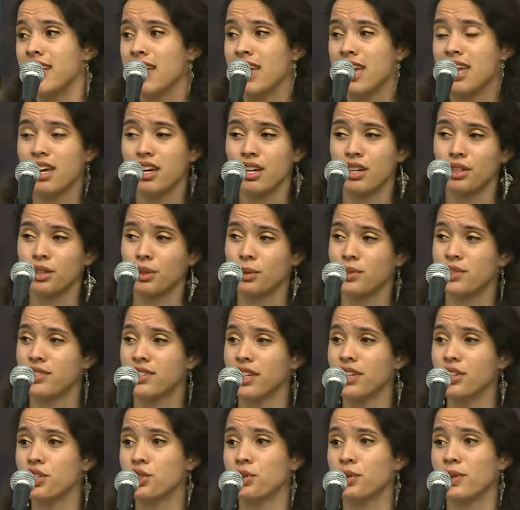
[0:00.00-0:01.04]
He concludes
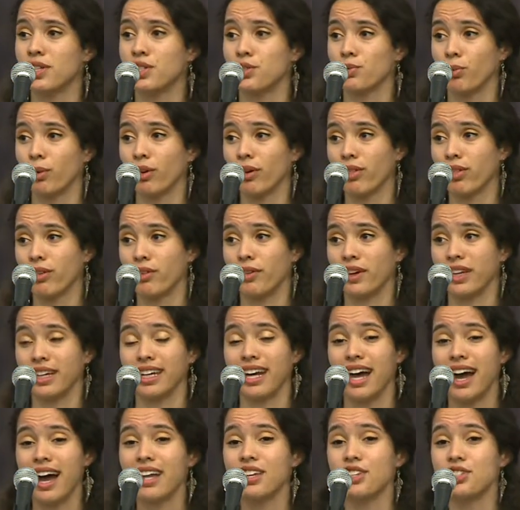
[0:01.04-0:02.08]
centuries worth of
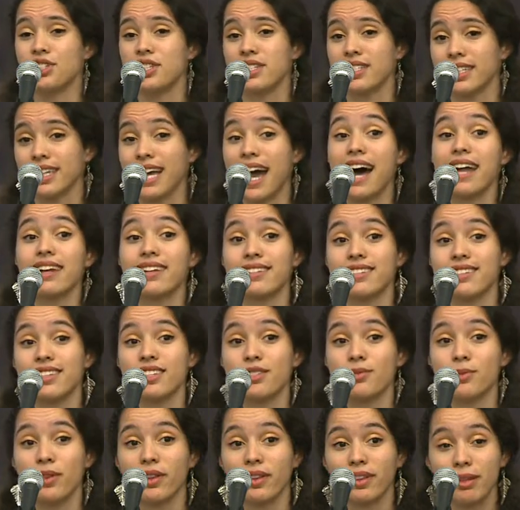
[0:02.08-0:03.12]
unconscious goddesses
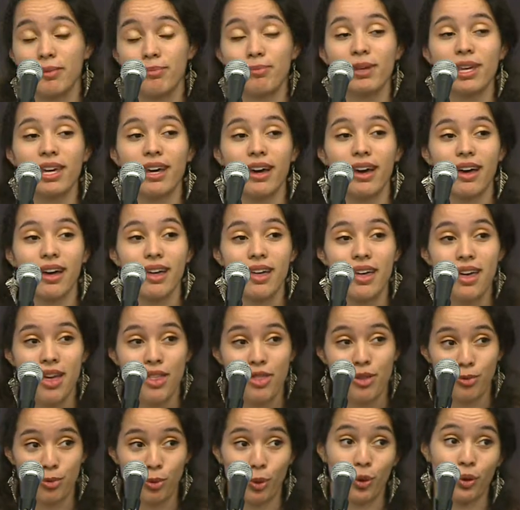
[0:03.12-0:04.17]
with Olympia
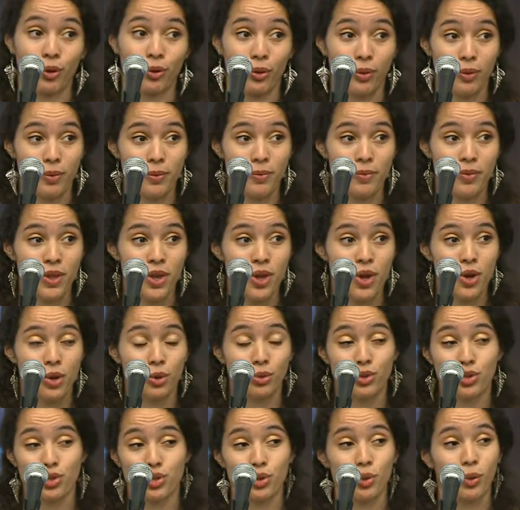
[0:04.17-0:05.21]
the mortal,
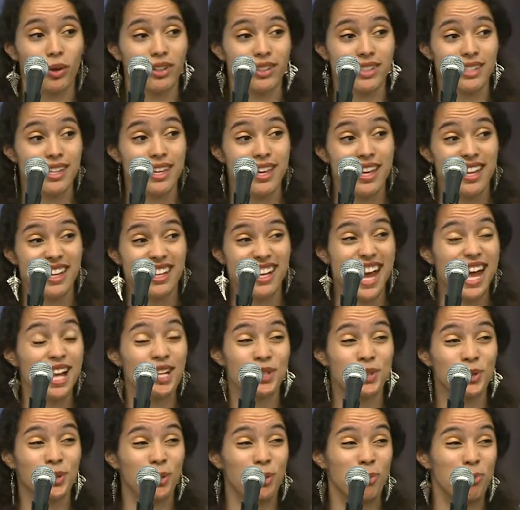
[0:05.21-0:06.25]
whose short,
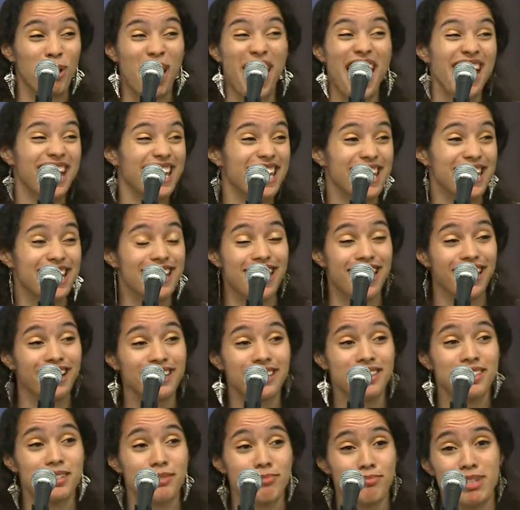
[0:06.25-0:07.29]
natural body and
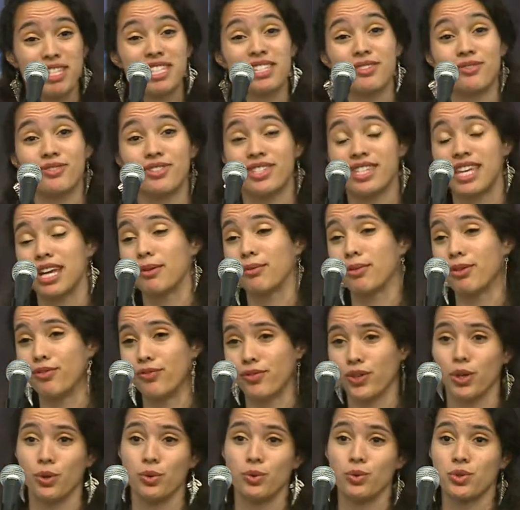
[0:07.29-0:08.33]
unsubmissive stare
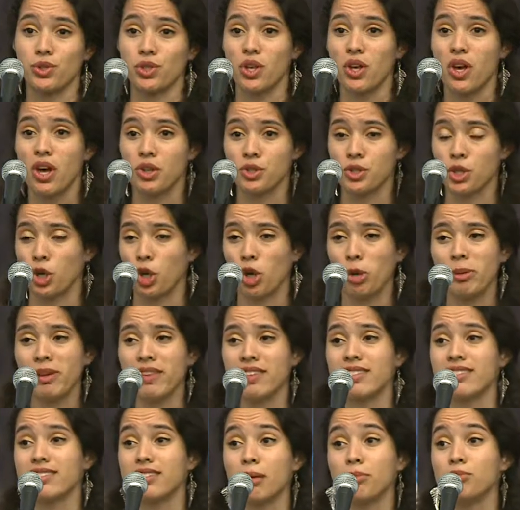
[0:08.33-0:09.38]
refuse, so let her be
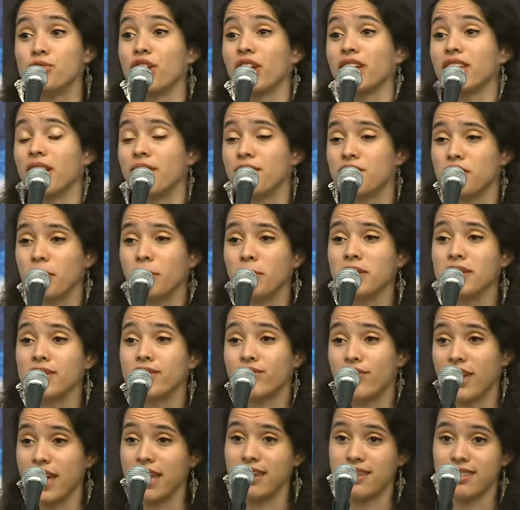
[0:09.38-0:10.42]
the subject of someone's
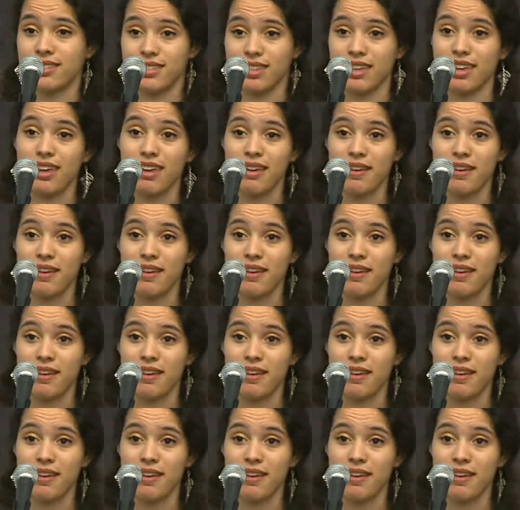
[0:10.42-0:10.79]
fantasy.